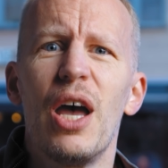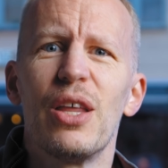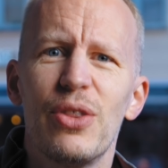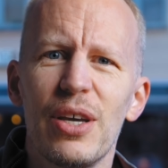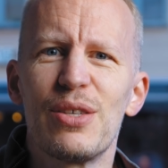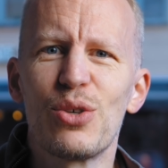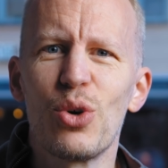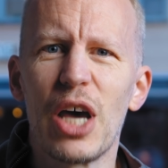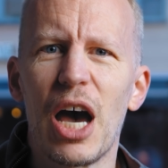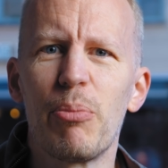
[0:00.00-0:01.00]
This could
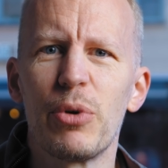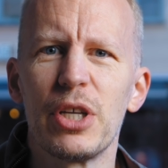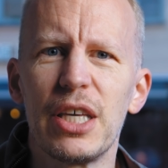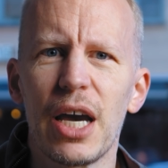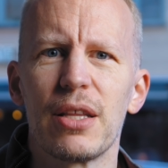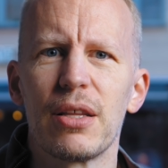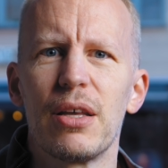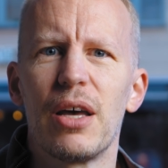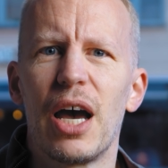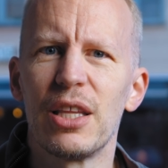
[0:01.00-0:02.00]
happen again.
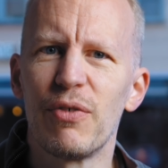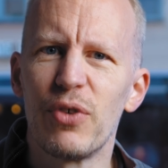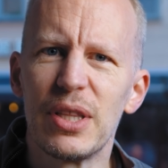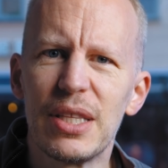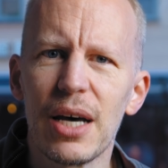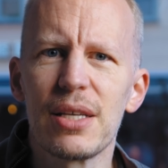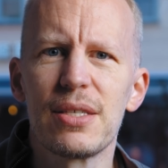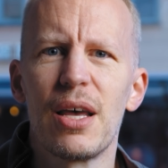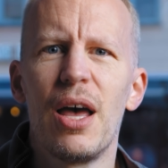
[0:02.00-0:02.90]
And if it does,